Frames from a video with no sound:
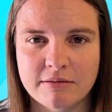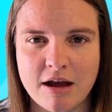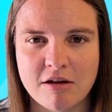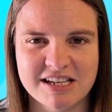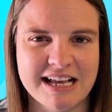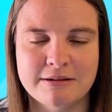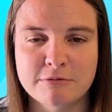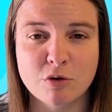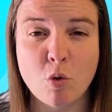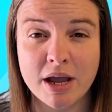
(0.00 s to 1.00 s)
Arteta
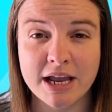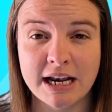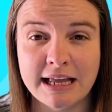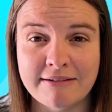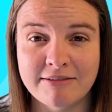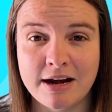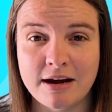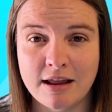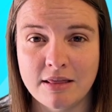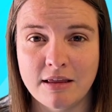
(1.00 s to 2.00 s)
was quite clear
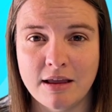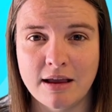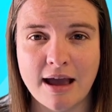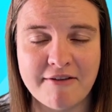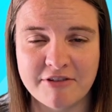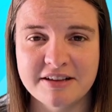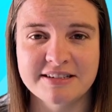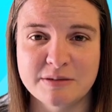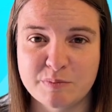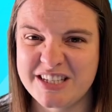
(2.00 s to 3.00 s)
in
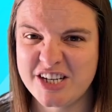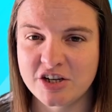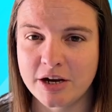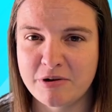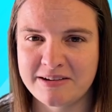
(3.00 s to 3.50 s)
Havertz's position.